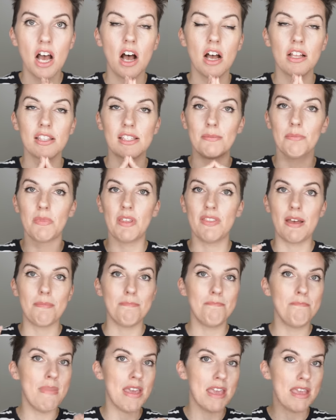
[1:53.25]
on something
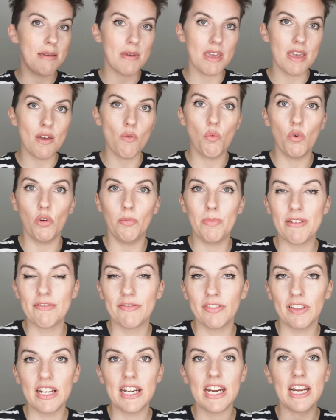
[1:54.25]
that maybe will be
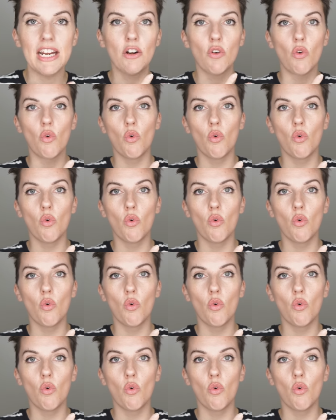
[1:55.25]
fleeting